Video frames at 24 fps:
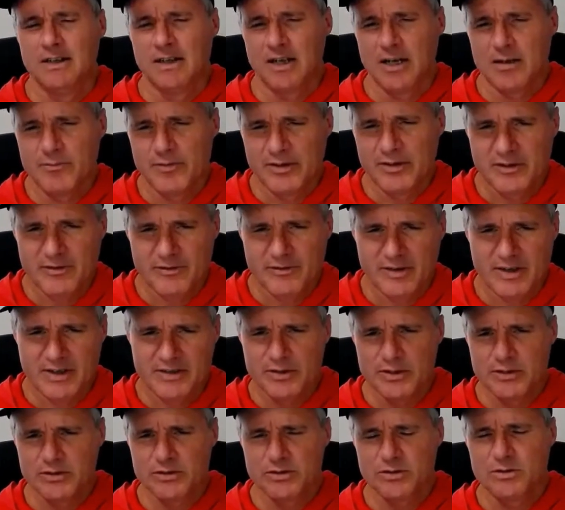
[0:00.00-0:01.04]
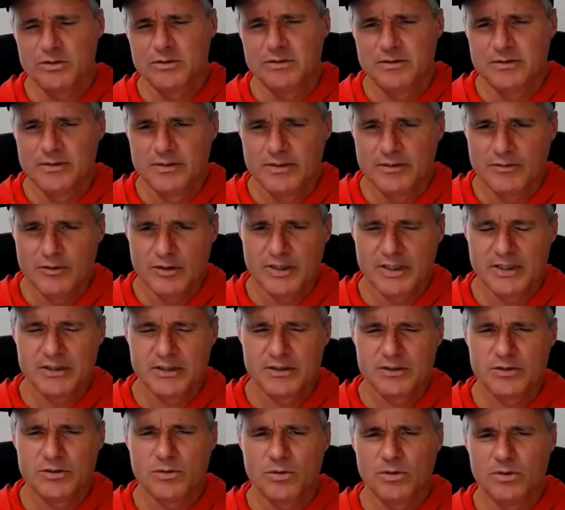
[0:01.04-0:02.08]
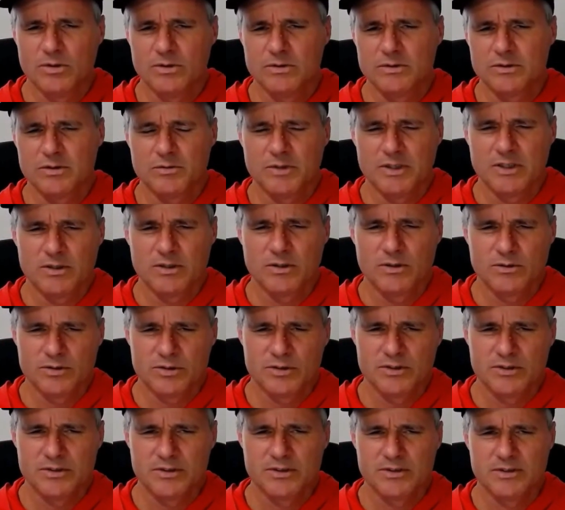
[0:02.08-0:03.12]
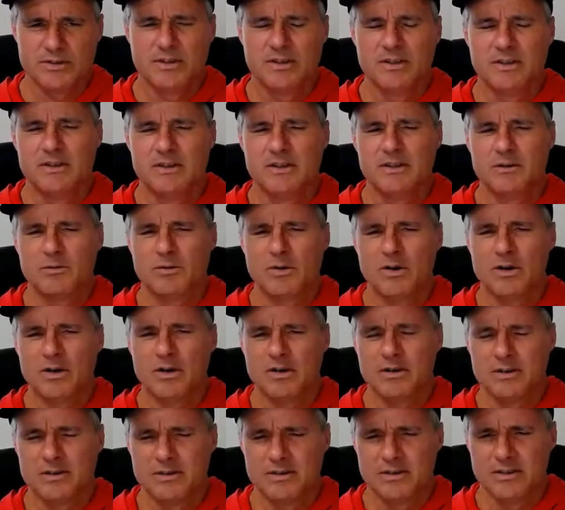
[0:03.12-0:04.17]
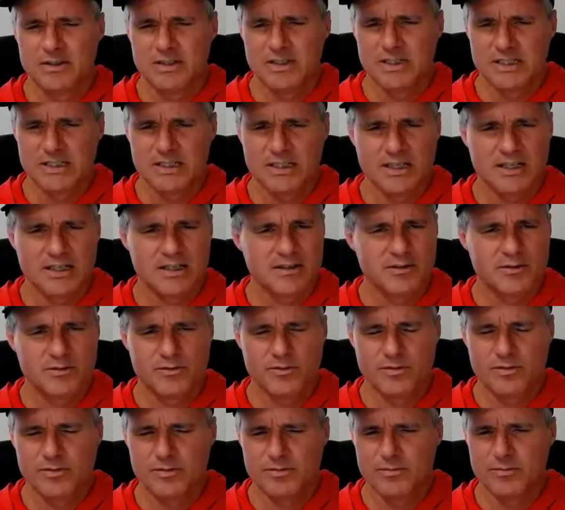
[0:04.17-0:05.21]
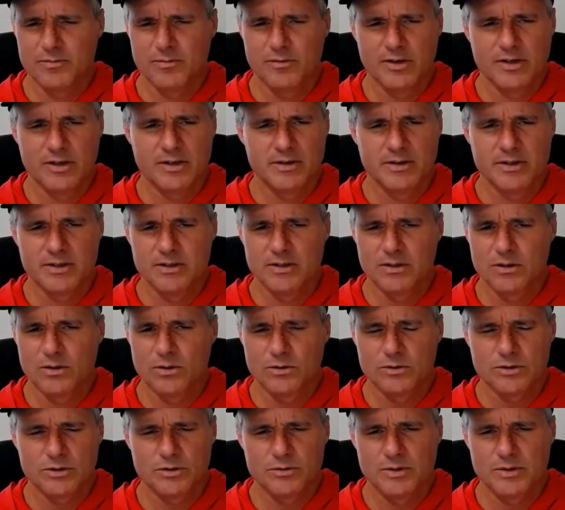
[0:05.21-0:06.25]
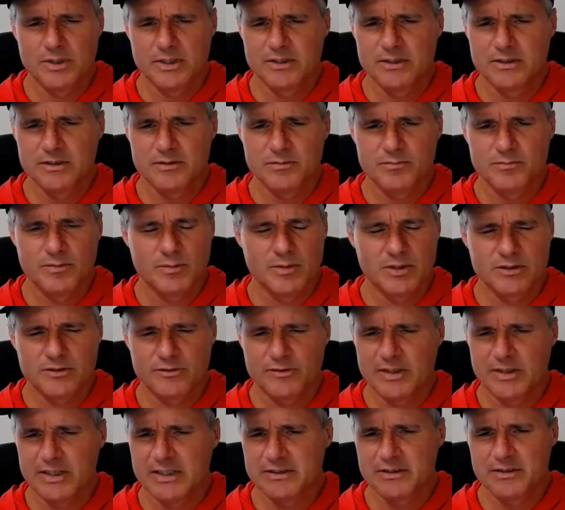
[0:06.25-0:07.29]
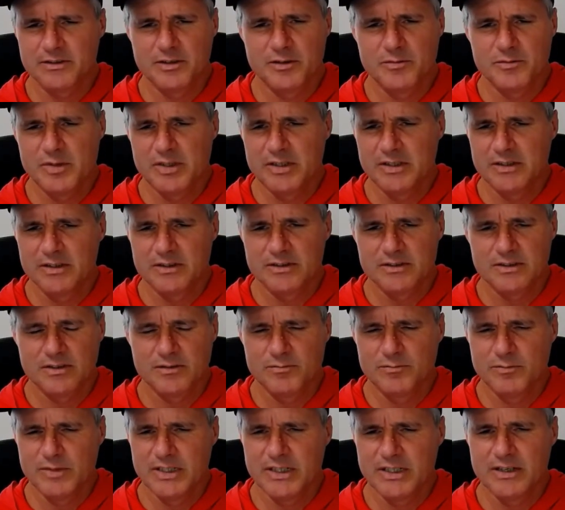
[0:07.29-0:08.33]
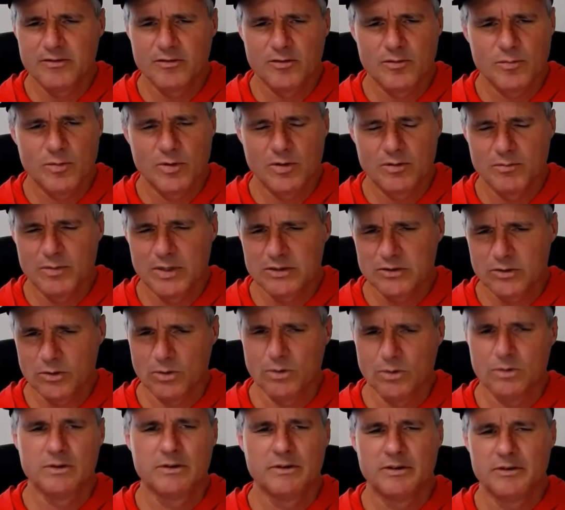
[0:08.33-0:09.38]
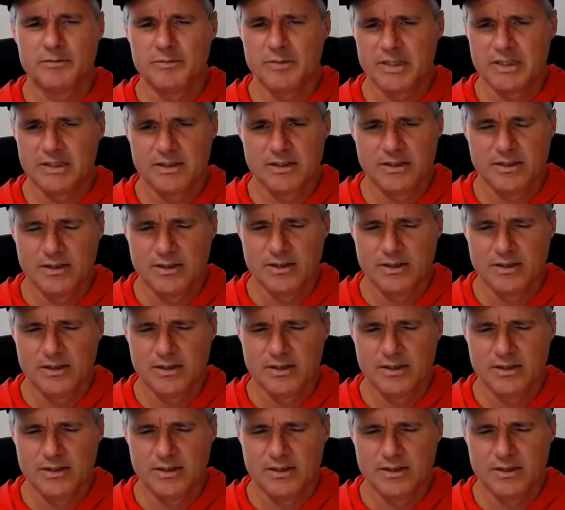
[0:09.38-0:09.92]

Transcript: I'm 55 years old. If you think you're too old to run ultras, you're wrong. A lot of the very good ultra runners, much faster than me, or many of them are much older than me.